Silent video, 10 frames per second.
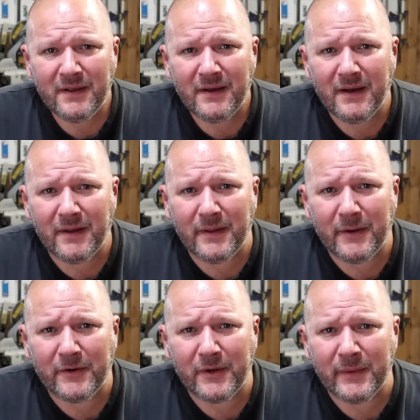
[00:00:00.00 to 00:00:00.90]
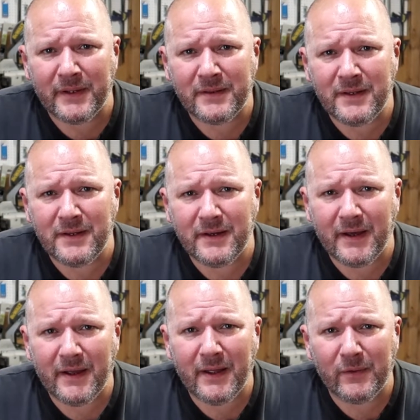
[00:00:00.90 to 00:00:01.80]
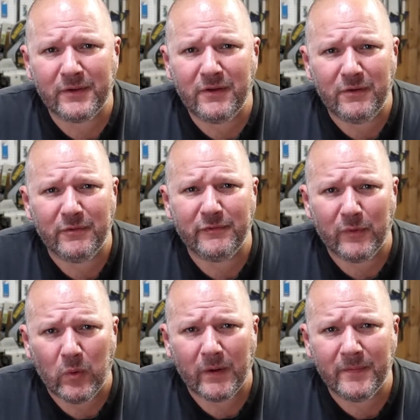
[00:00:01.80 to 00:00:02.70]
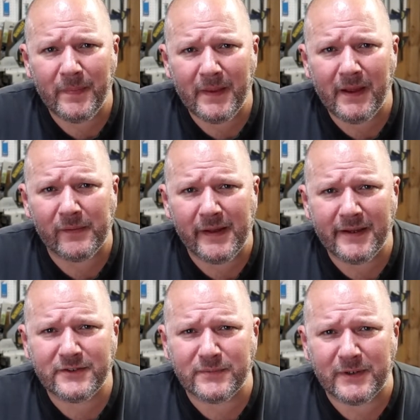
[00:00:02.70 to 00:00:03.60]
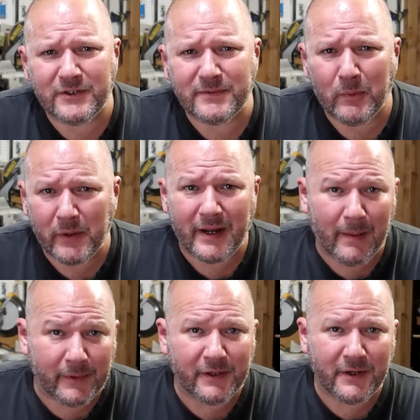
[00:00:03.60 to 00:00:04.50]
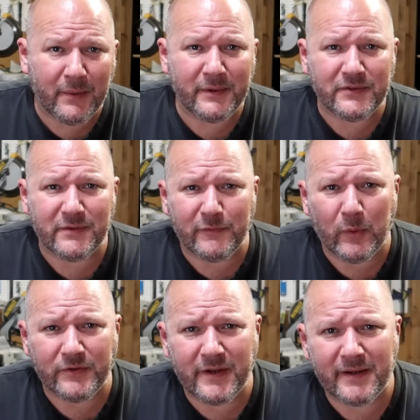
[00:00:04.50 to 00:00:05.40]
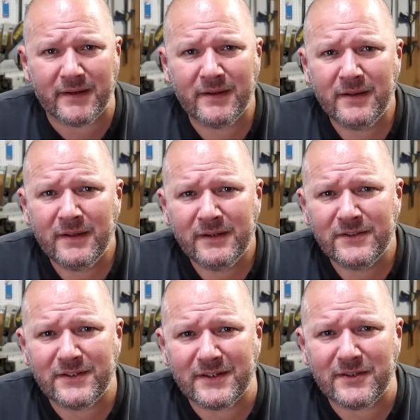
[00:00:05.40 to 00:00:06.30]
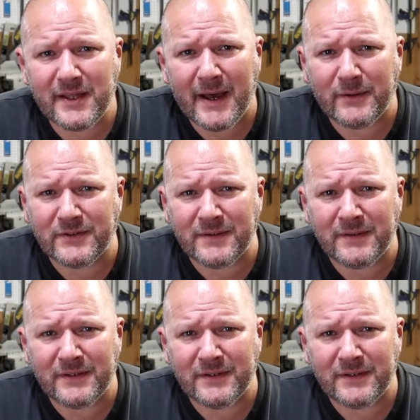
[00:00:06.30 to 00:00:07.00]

They are doing the LQ4 LS, which more commonly known as the Vortec 6000.